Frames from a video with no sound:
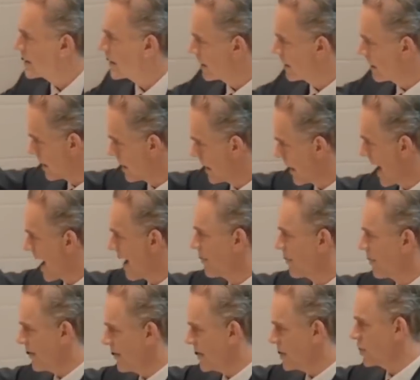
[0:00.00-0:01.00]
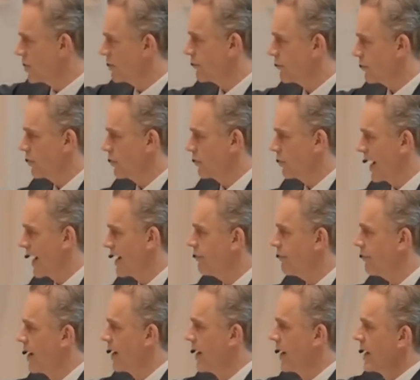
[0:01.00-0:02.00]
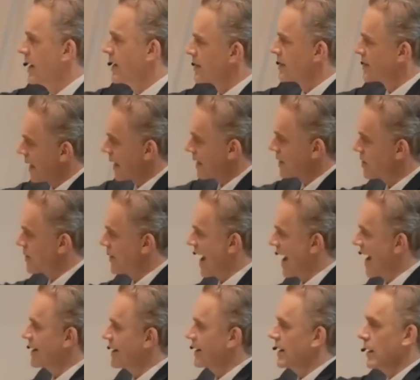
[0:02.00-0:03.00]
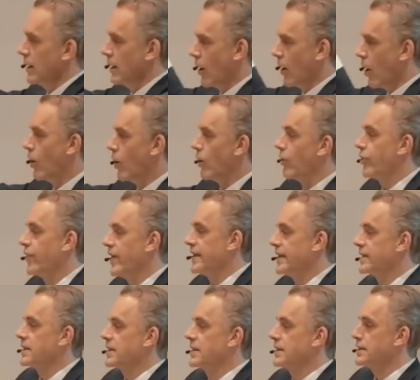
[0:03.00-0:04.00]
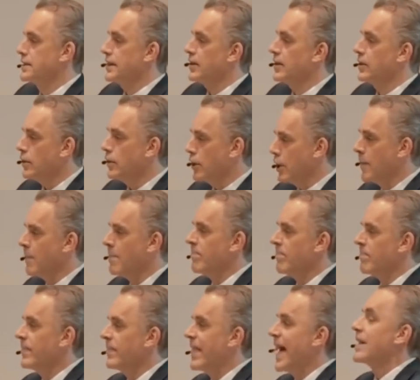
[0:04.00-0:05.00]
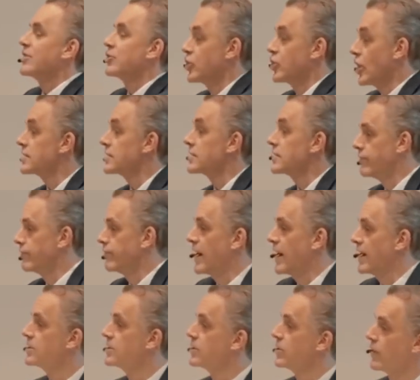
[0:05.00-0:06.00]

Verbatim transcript: to, to have a vision for your life such that, all things considered, that justifies